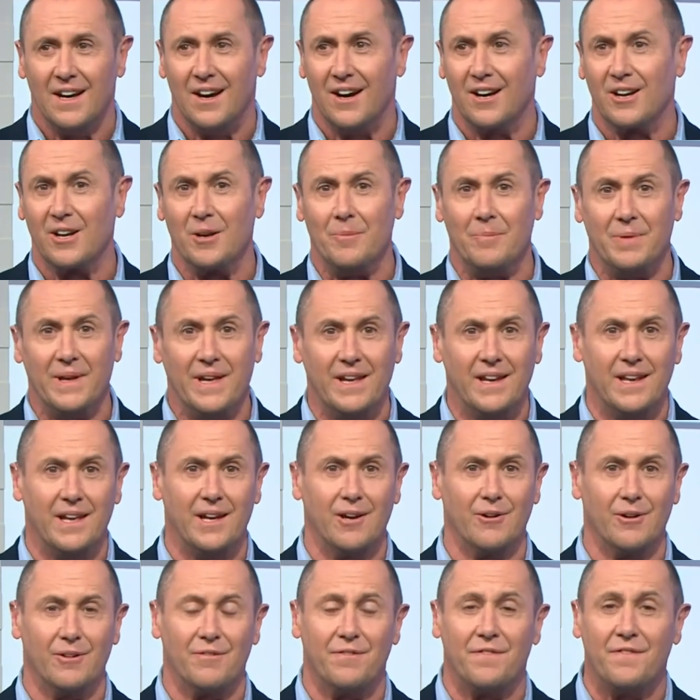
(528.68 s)
I've got to be in
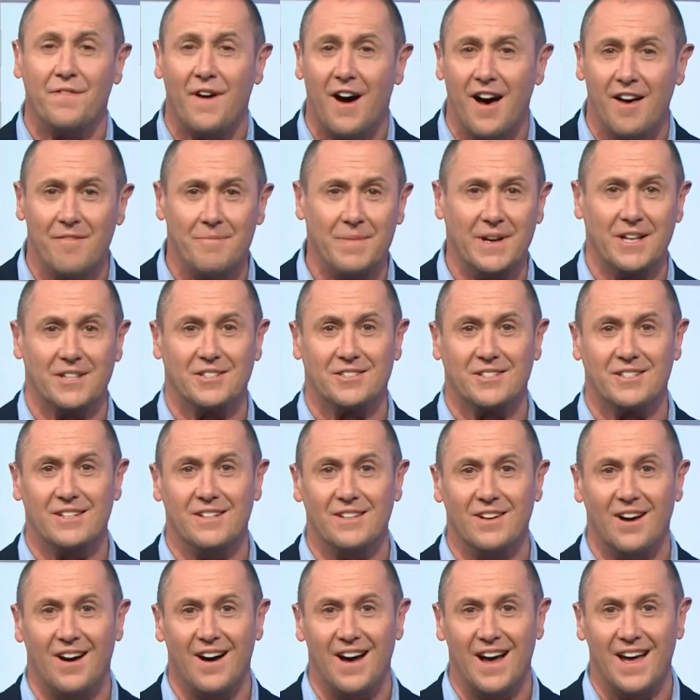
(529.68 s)
here at five minutes to
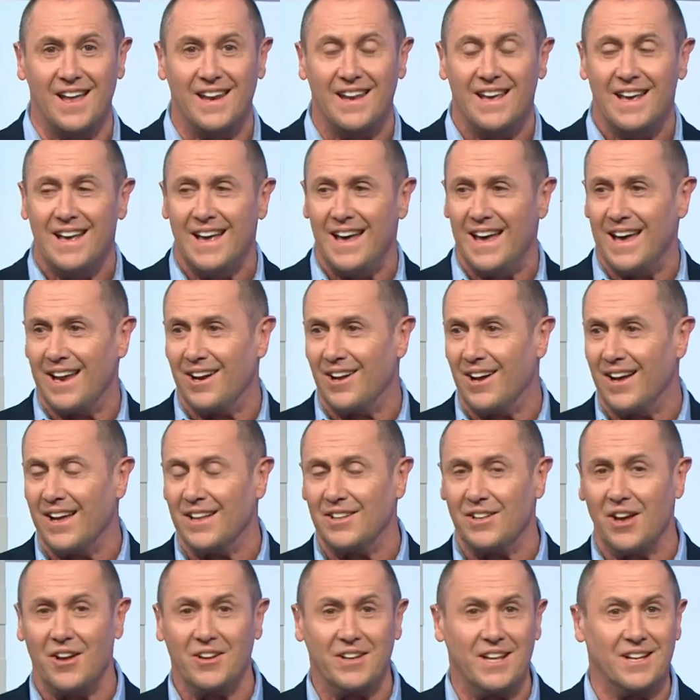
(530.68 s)
nine and I
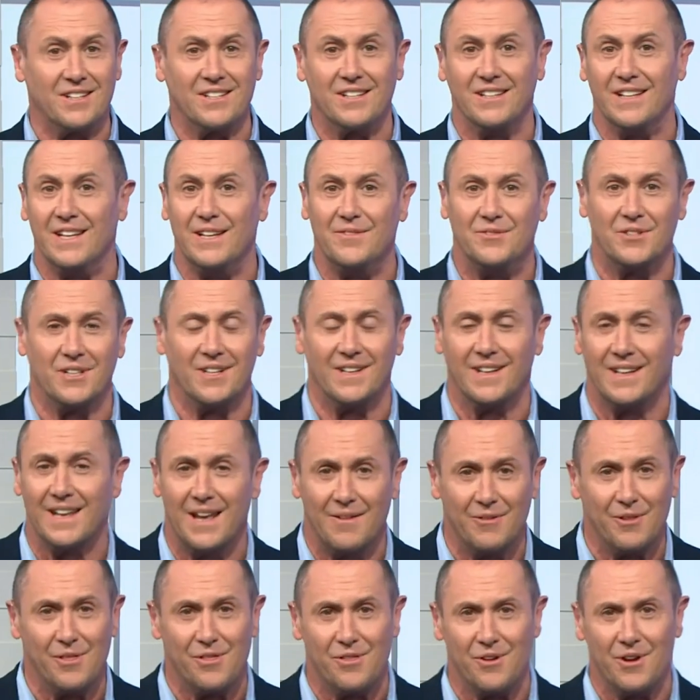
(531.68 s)
don't get to leave till
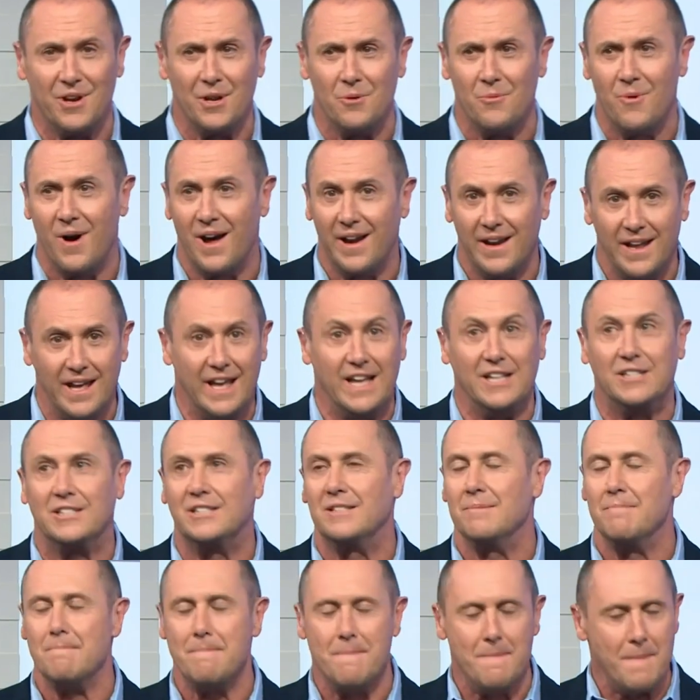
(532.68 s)
11.31.
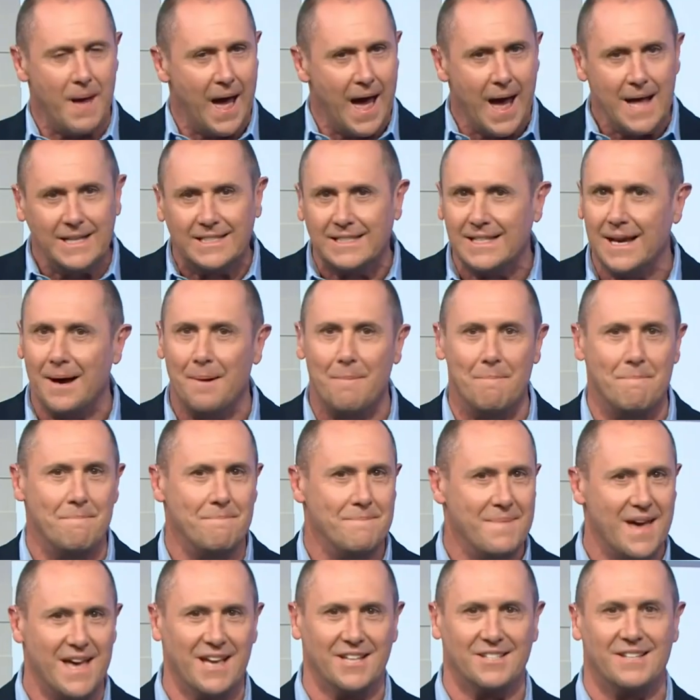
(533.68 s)
It's it's a
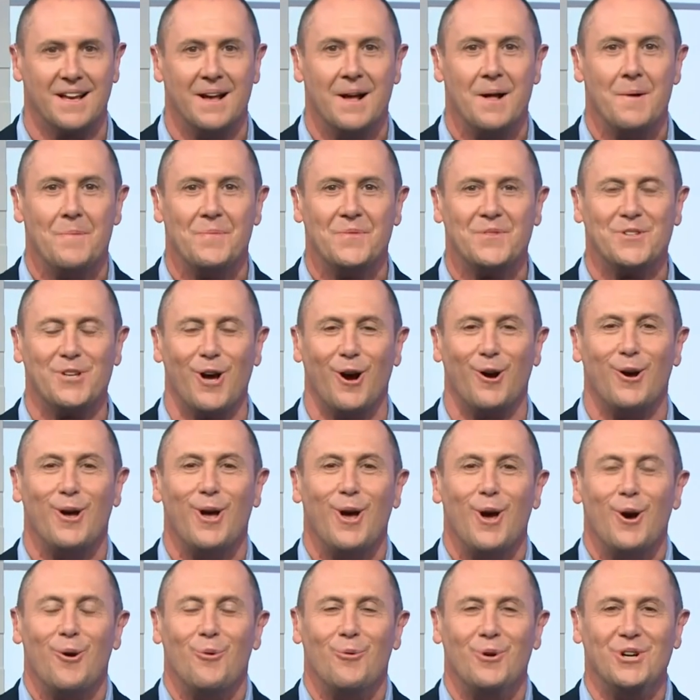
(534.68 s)
mess. So,
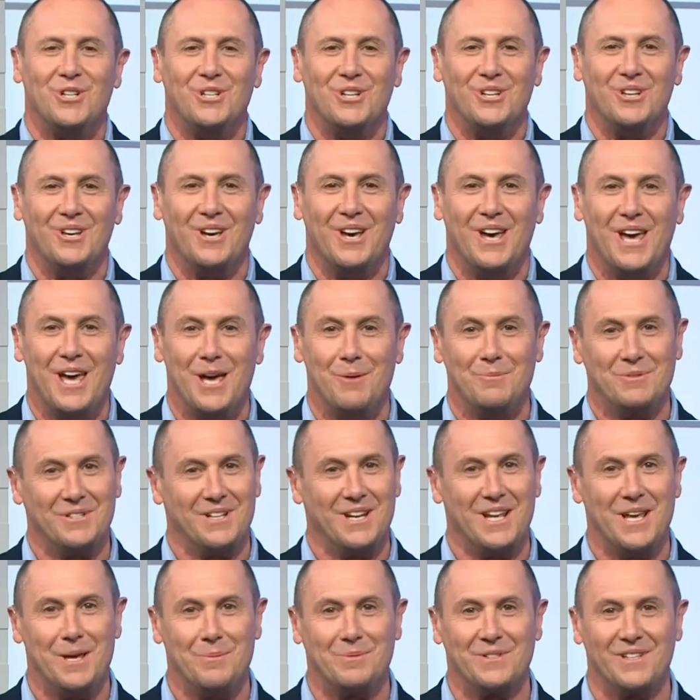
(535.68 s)
wishing you heaps
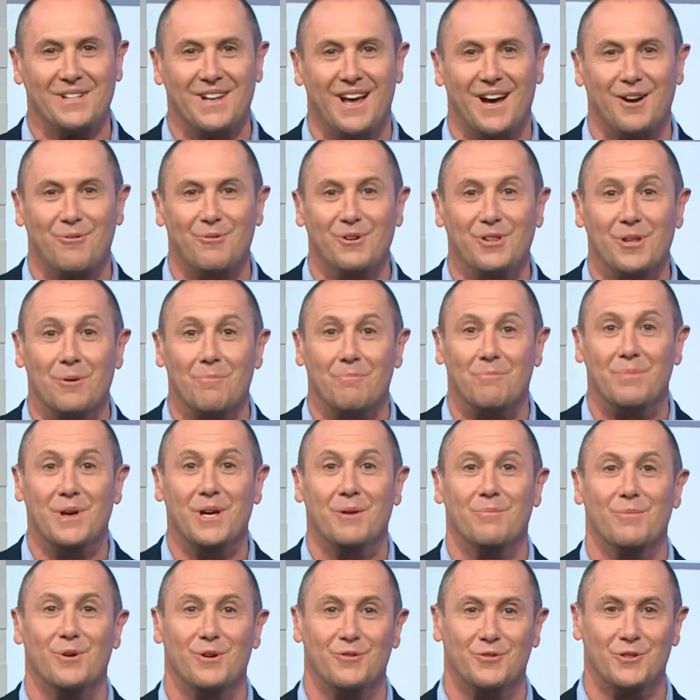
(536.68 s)
and heaps of luck with your
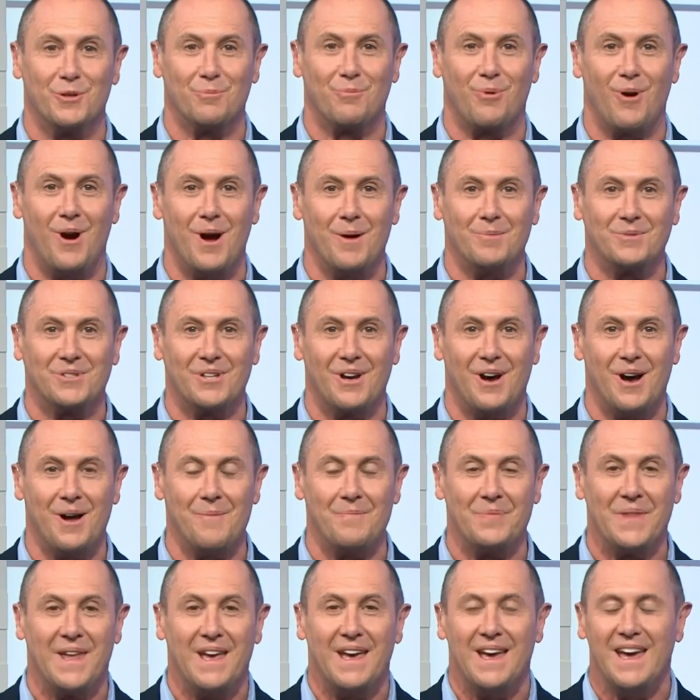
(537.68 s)
big move to prime
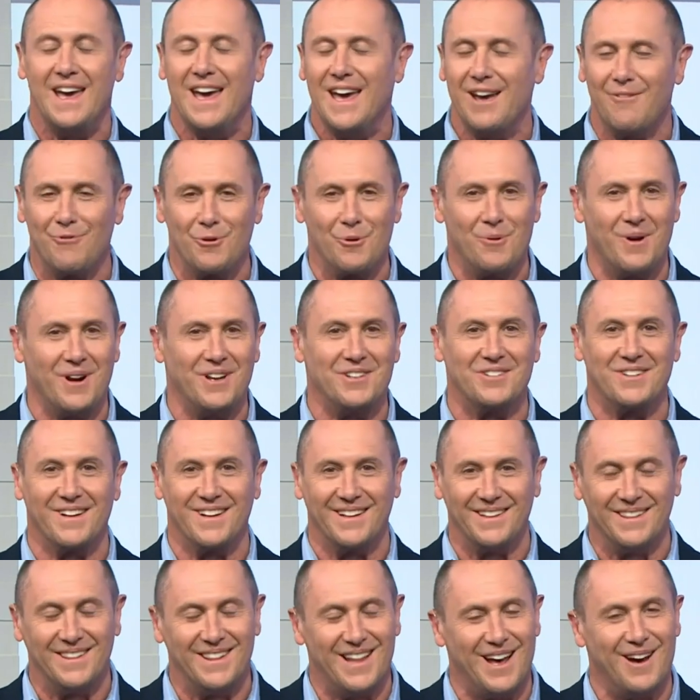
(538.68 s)
time. Everyone is going
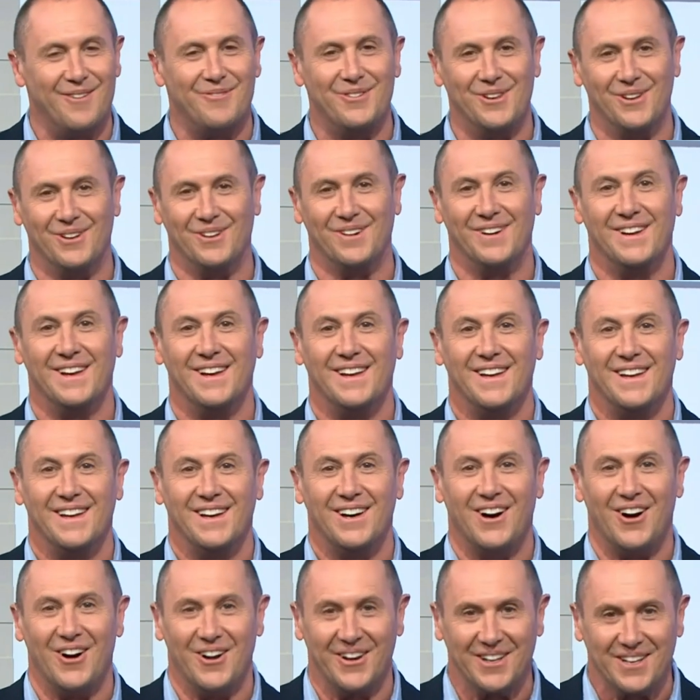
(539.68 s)
to love you
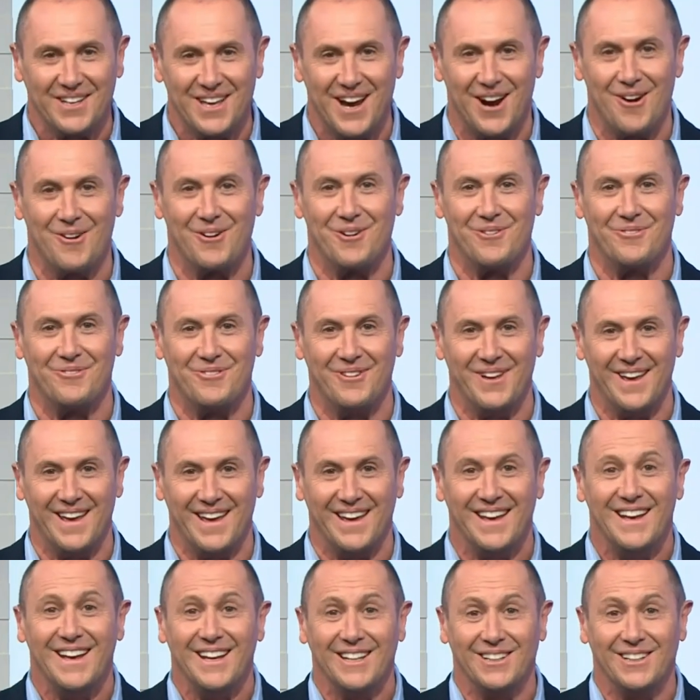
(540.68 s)
on a current affair.